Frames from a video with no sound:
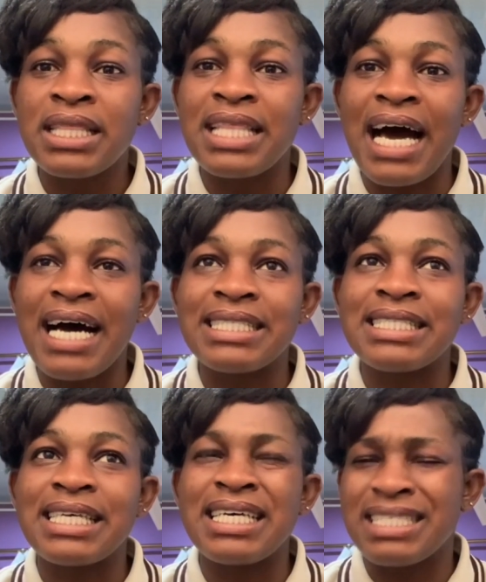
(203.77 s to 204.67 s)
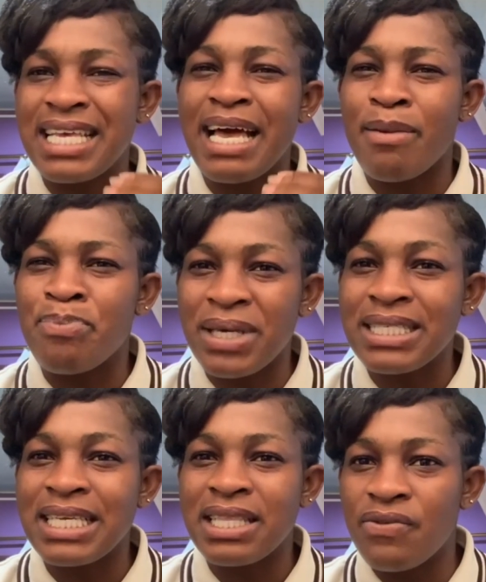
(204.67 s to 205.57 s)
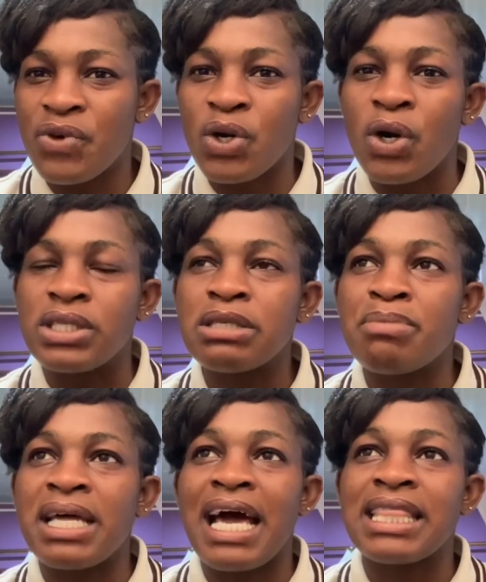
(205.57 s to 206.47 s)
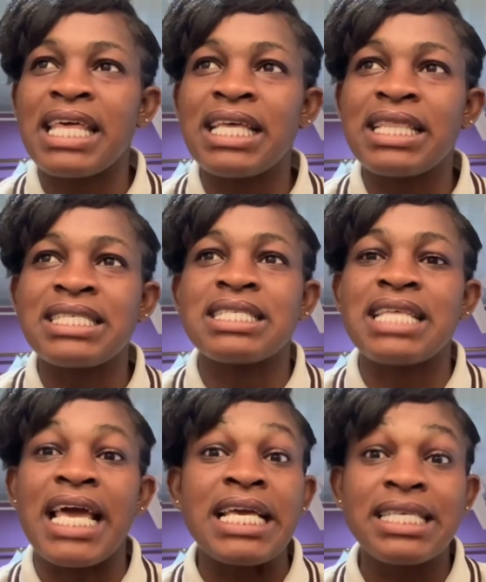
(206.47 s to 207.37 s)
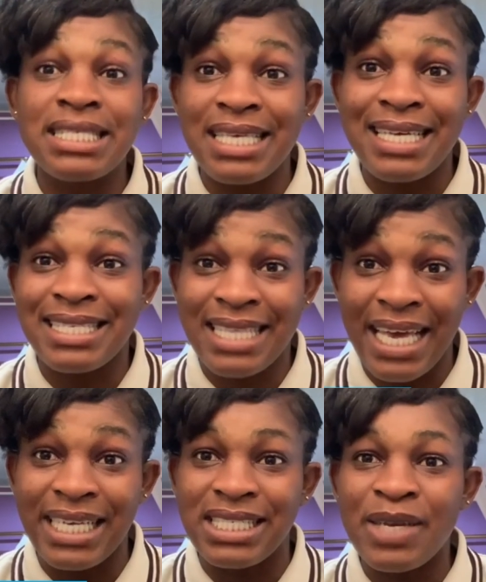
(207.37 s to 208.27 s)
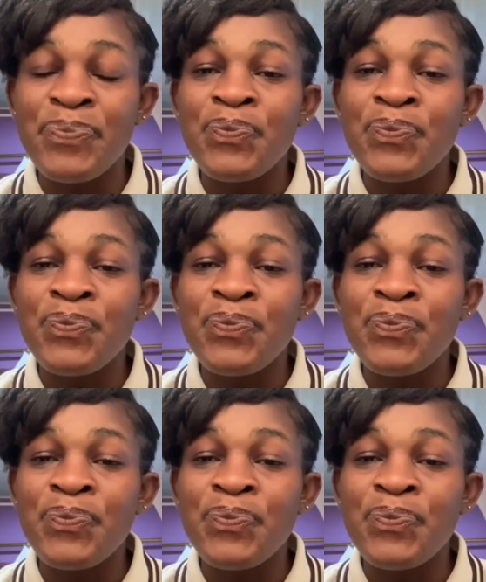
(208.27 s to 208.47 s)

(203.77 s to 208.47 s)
that is a bit difficult, but I think this is the easiest stage.